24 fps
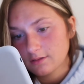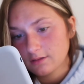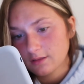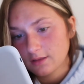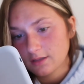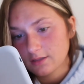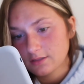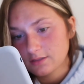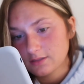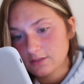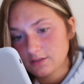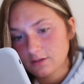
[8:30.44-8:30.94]

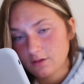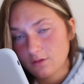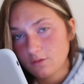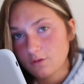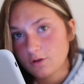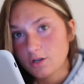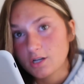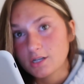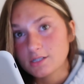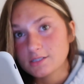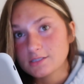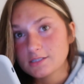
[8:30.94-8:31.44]
That's so
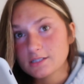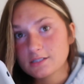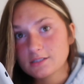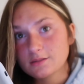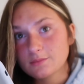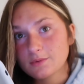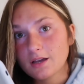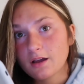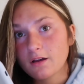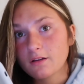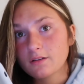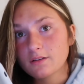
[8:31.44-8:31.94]
crazy to
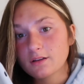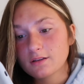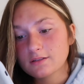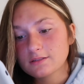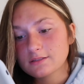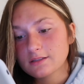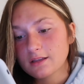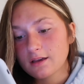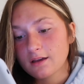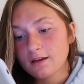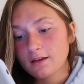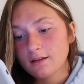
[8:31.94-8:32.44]
me how it does
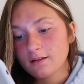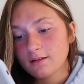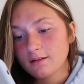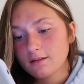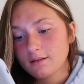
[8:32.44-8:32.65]
that.